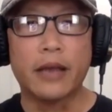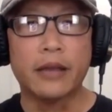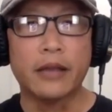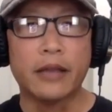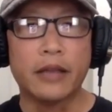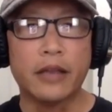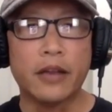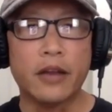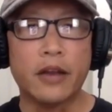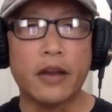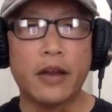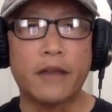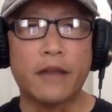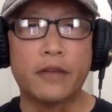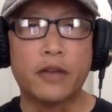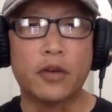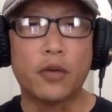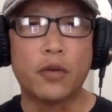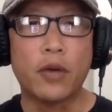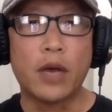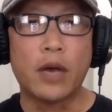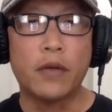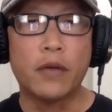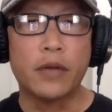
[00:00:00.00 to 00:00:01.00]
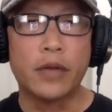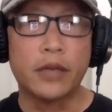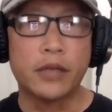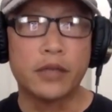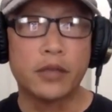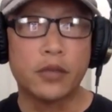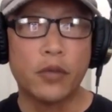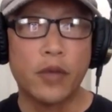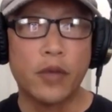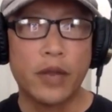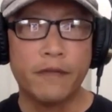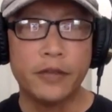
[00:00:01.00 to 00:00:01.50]
you know after a while when i was
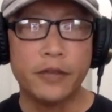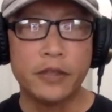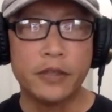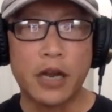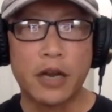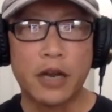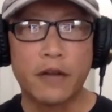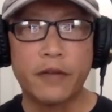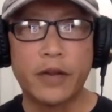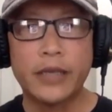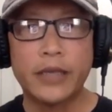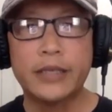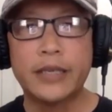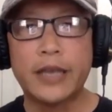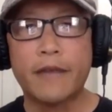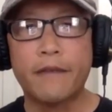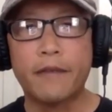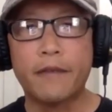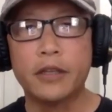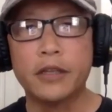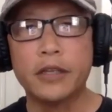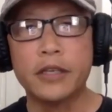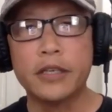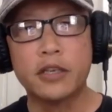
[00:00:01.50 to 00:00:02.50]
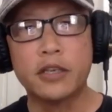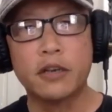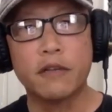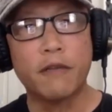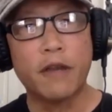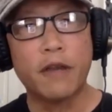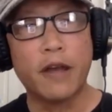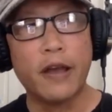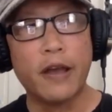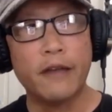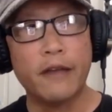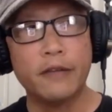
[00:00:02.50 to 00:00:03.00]
a wedding photographer i definitely
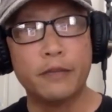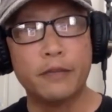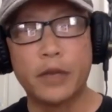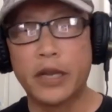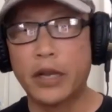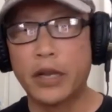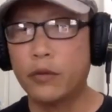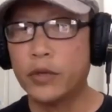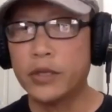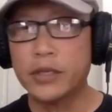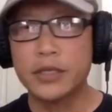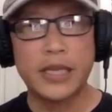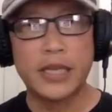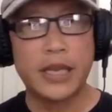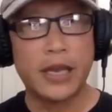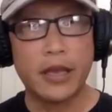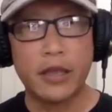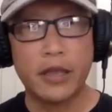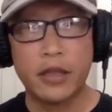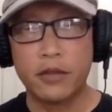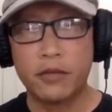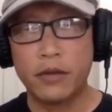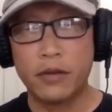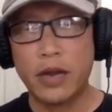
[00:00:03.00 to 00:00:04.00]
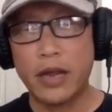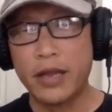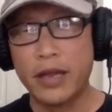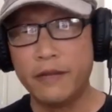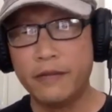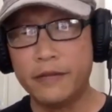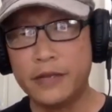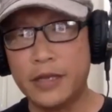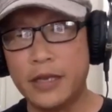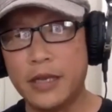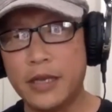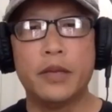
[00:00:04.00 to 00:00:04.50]
survived but i wouldn't say i
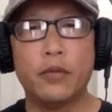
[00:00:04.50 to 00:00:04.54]
thrived